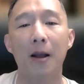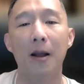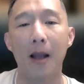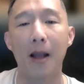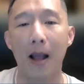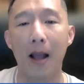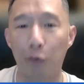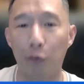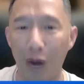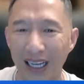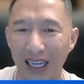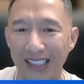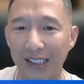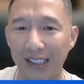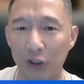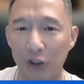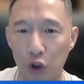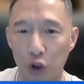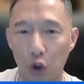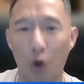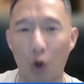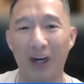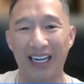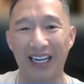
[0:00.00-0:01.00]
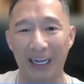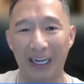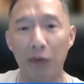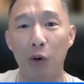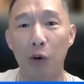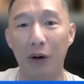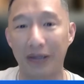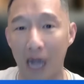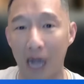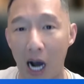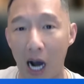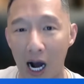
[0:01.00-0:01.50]
Rest assured, it
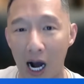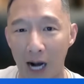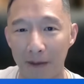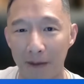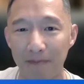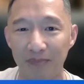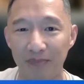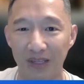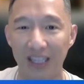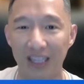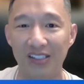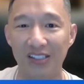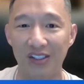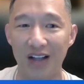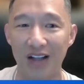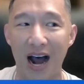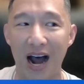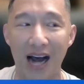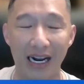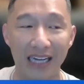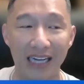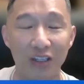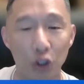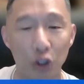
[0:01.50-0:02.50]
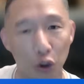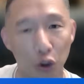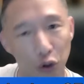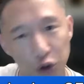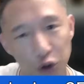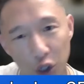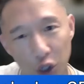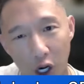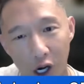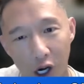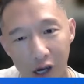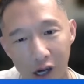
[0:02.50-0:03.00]
will come. It's not
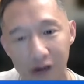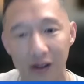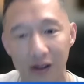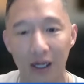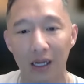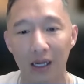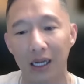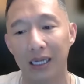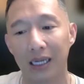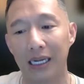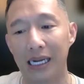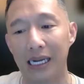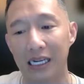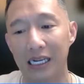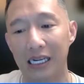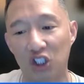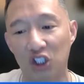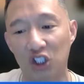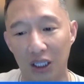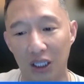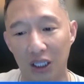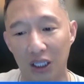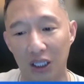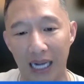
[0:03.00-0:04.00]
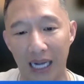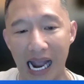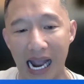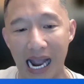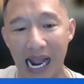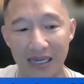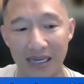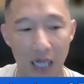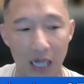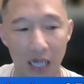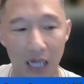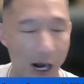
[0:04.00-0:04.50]
unusual.
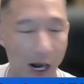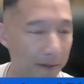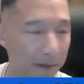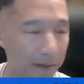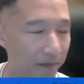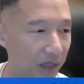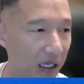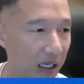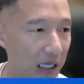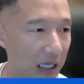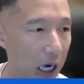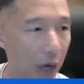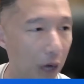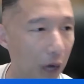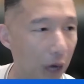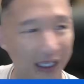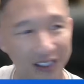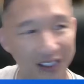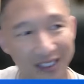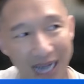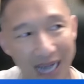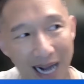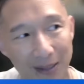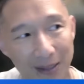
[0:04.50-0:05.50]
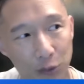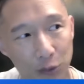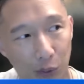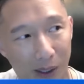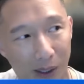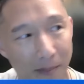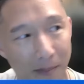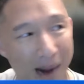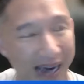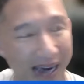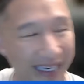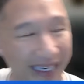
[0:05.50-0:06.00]
There's times where
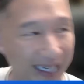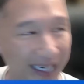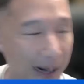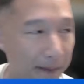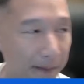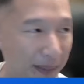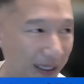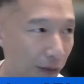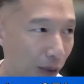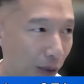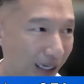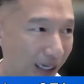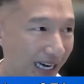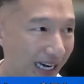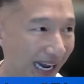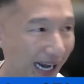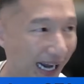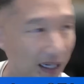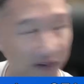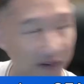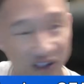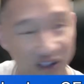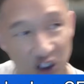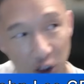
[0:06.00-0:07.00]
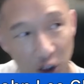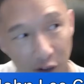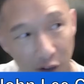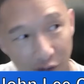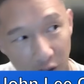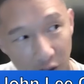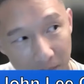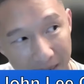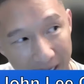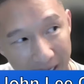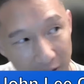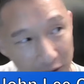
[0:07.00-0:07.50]
mining companies run ahead of
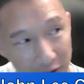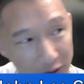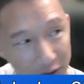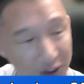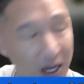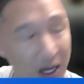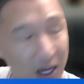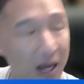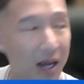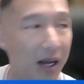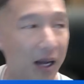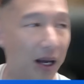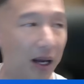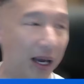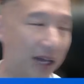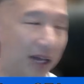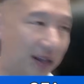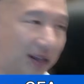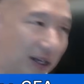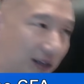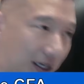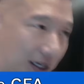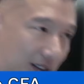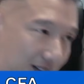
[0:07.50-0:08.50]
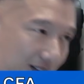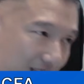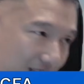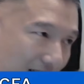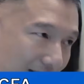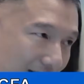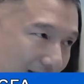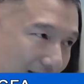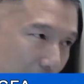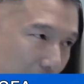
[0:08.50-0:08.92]
silver metals, and then there's times when